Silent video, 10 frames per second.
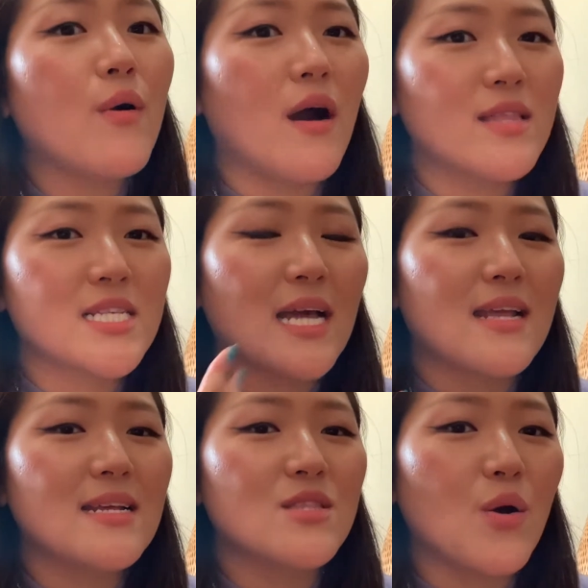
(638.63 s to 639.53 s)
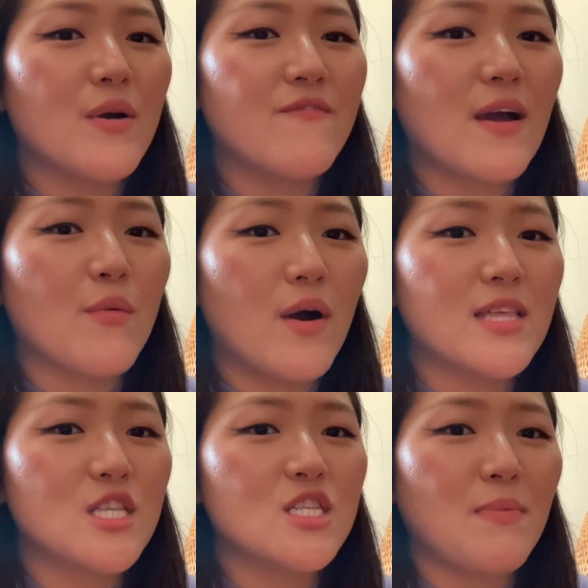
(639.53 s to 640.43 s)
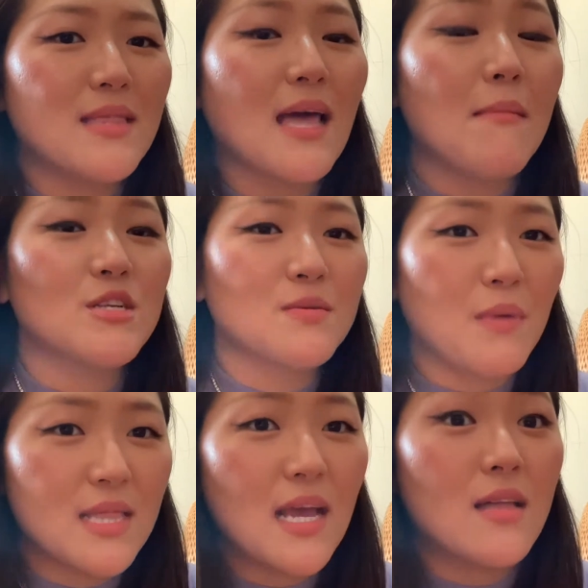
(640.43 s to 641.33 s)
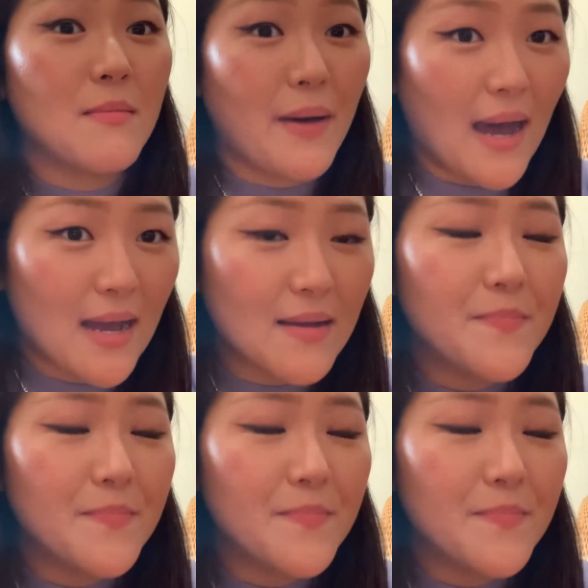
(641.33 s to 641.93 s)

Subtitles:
honestly, I didn't know if I wanted to spend that much money on a bag,